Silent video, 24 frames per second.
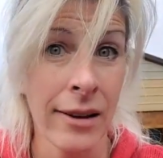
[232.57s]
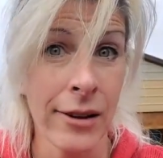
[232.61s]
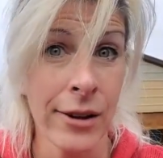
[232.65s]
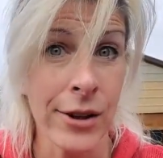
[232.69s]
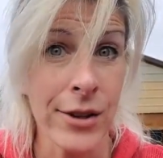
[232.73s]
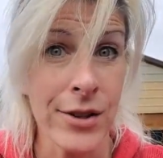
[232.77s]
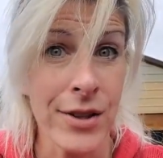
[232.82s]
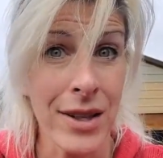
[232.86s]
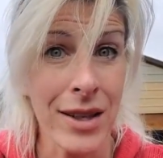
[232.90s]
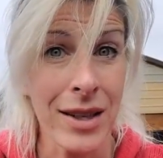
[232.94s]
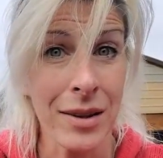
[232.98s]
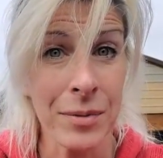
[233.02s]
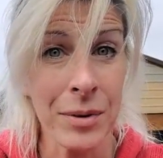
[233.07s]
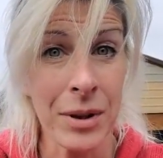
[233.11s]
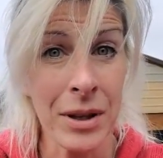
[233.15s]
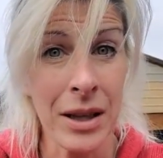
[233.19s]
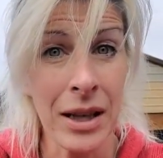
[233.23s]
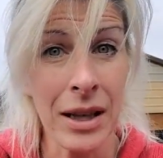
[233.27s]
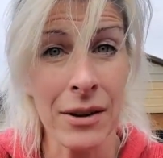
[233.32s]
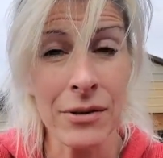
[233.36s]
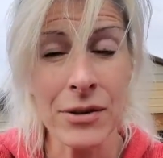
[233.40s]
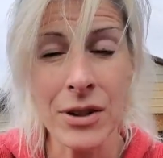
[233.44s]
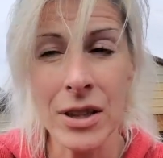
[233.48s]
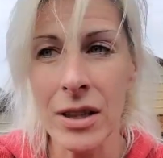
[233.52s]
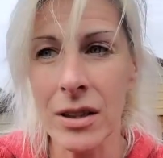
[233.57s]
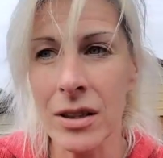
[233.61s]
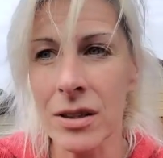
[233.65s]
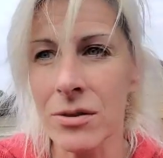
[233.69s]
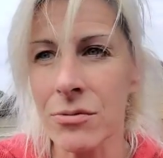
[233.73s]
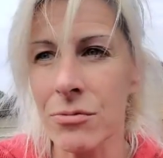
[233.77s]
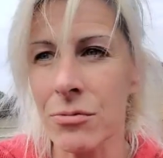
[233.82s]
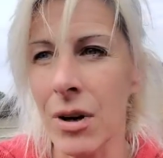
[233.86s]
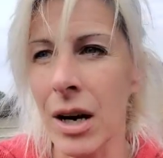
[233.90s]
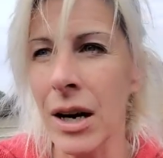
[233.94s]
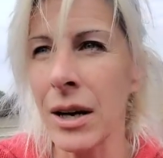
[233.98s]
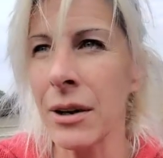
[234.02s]
Looks like I'm going to have to get this
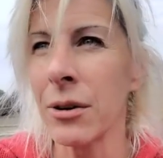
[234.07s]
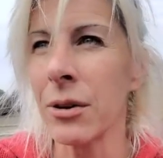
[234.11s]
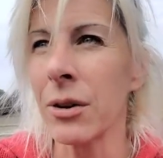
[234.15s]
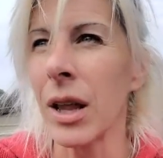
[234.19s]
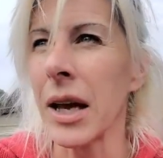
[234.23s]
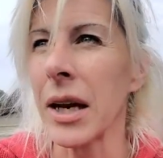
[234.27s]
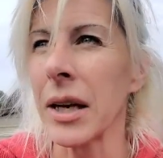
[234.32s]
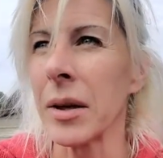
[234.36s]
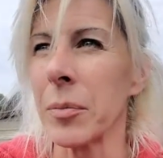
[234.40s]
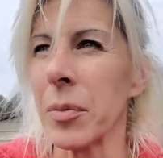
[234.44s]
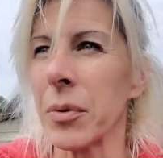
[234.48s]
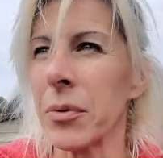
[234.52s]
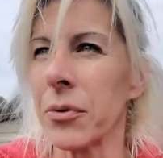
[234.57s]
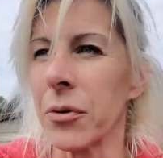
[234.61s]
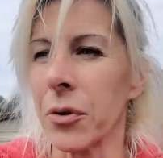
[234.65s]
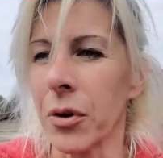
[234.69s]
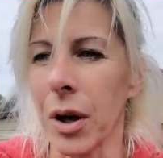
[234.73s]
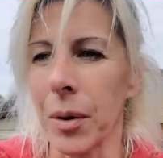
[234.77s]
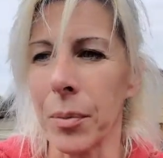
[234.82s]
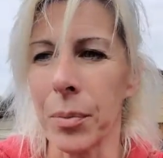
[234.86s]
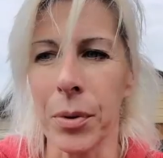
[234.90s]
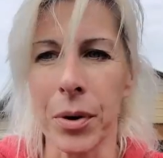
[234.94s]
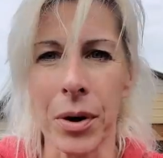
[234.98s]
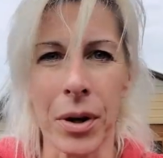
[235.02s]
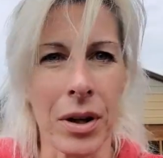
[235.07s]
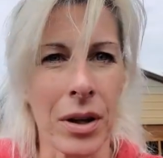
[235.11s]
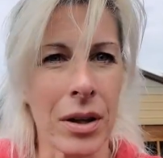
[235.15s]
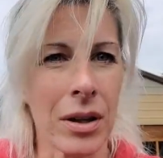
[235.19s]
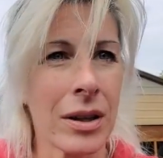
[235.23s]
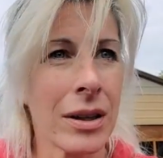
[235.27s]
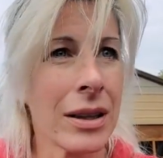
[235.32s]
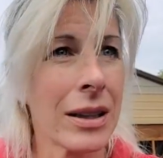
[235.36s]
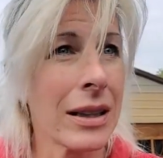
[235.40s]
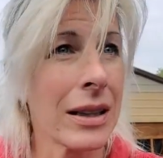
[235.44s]
rhino line before I put a,